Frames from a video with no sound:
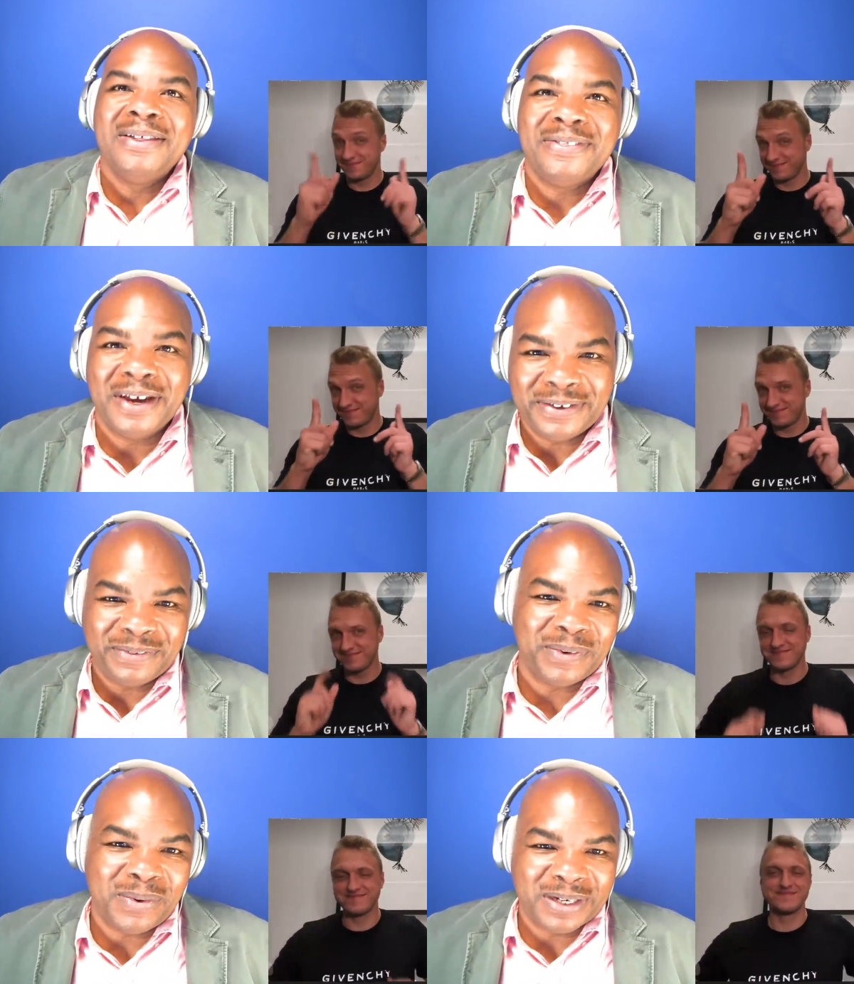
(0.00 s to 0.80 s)
Speaker 1: Thank you
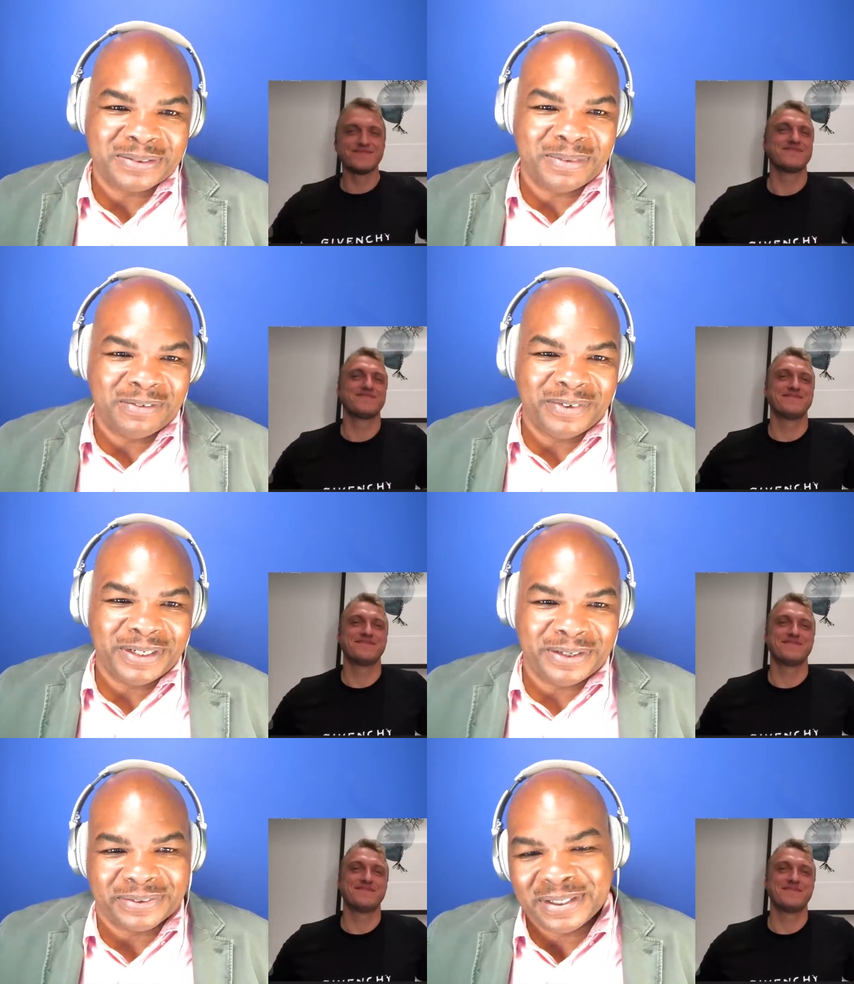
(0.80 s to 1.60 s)
for watching my
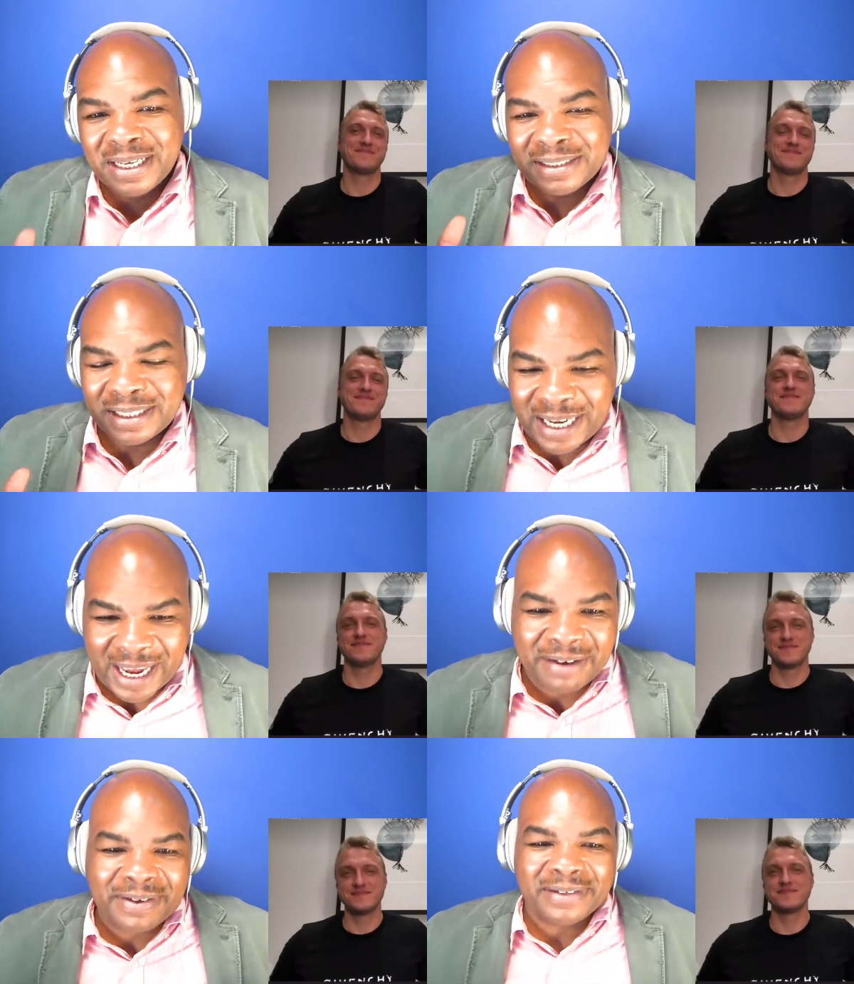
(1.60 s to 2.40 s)
videos.
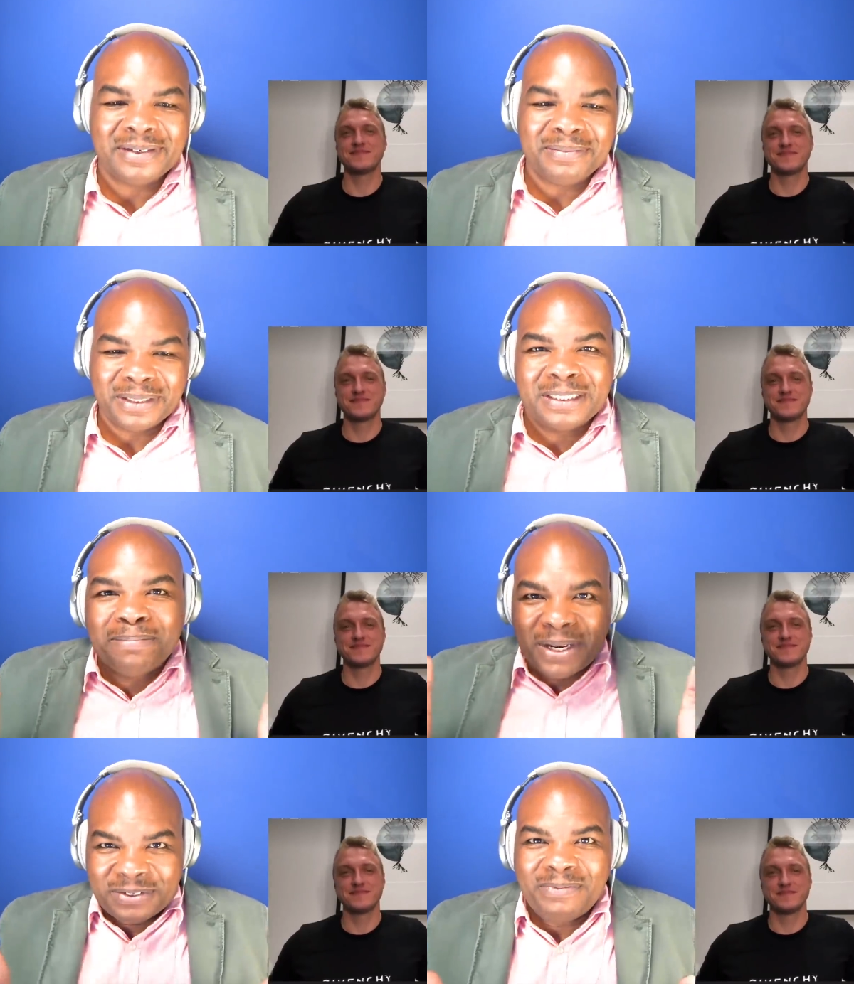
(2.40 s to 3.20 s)
Today I've got something
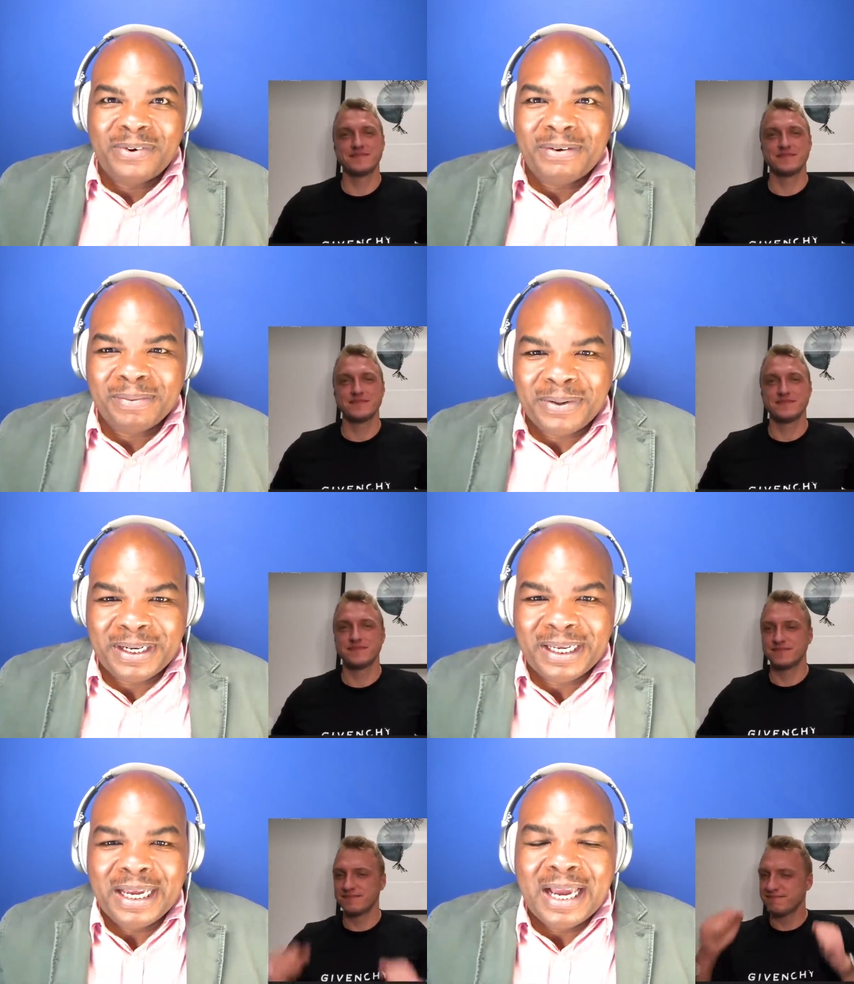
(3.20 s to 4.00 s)
special for
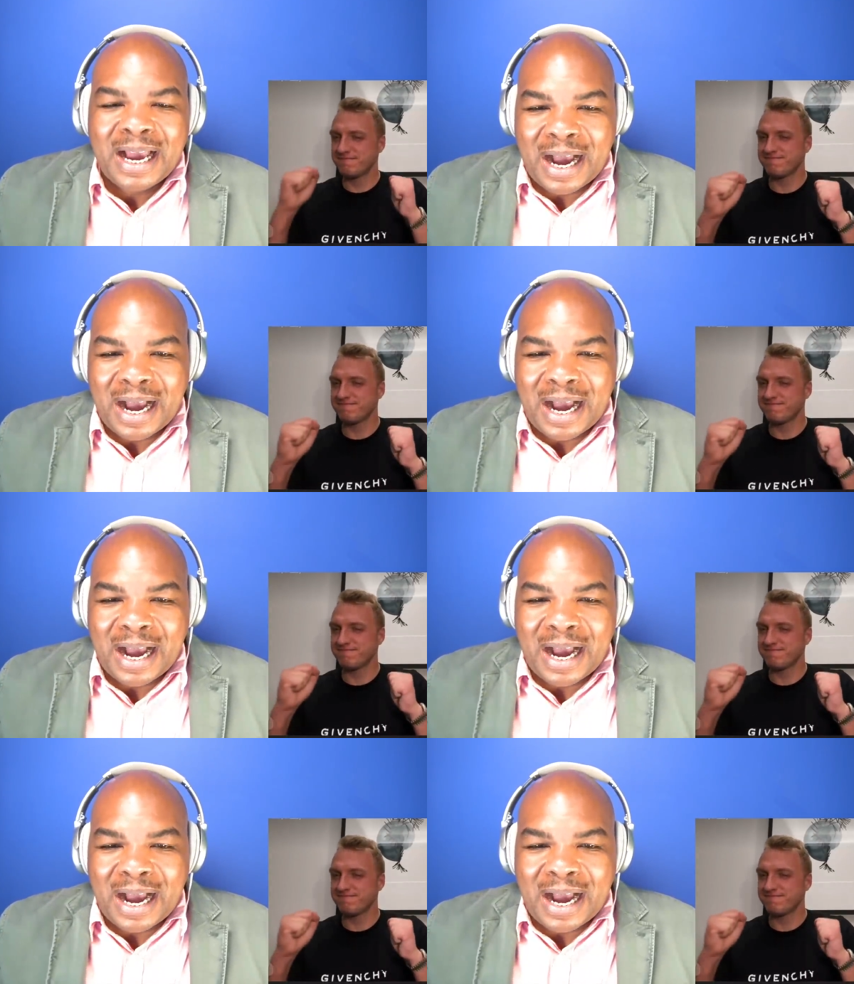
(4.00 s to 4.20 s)
everybody.